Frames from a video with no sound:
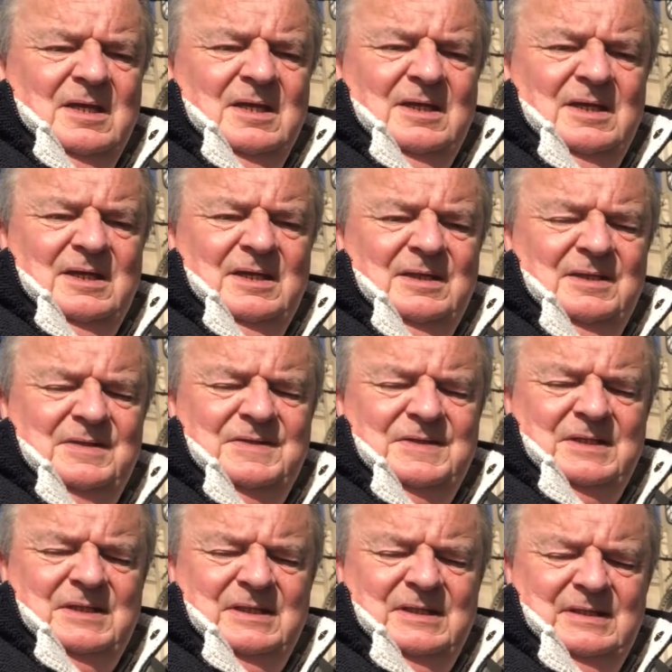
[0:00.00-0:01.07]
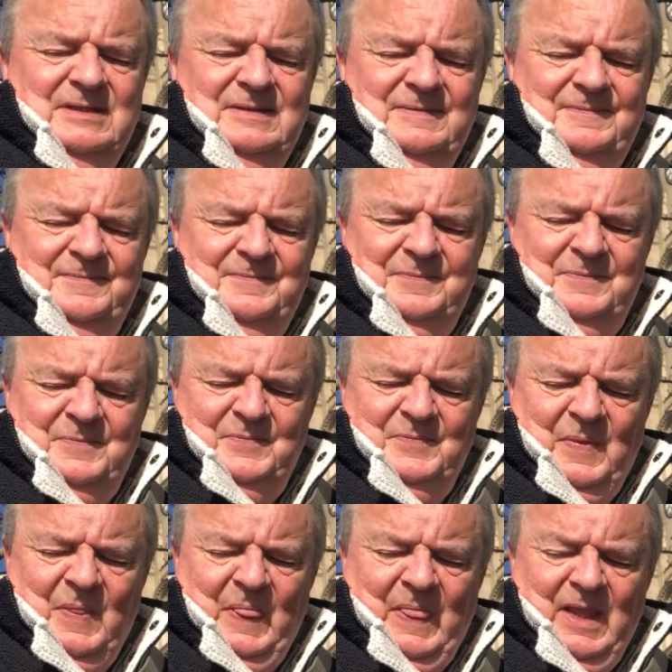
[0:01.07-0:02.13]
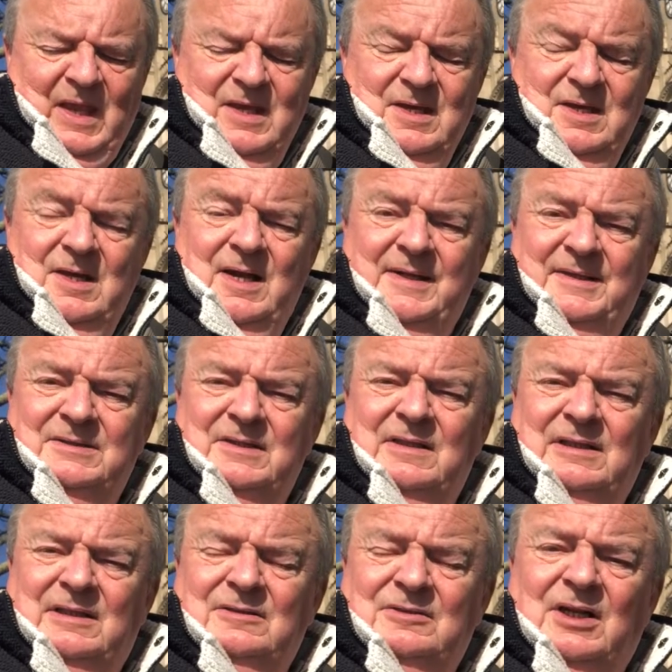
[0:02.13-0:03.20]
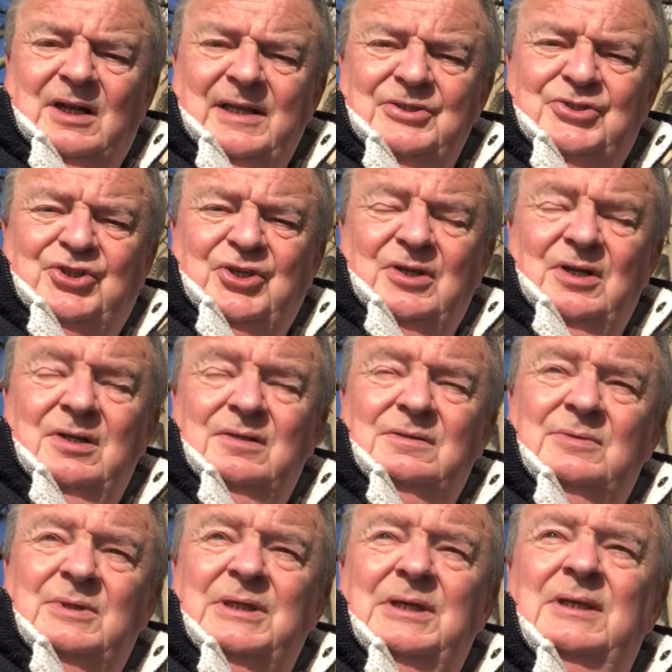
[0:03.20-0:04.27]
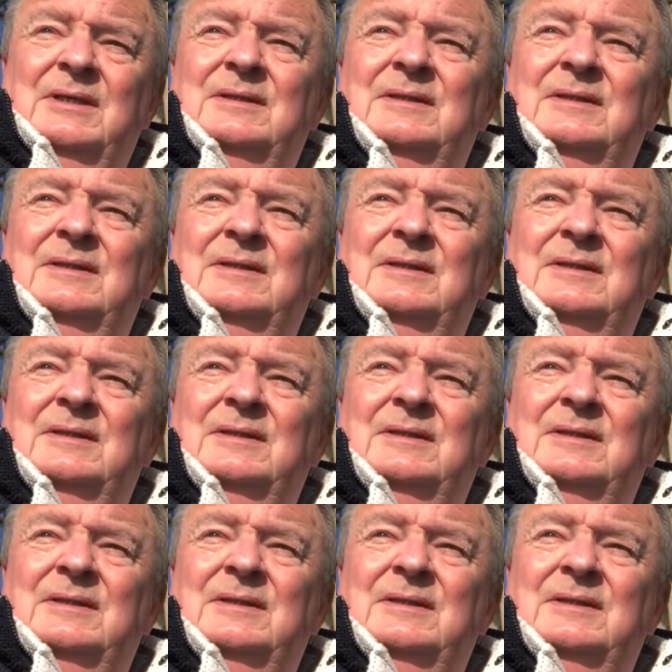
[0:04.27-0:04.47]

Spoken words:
another little glitch along the way.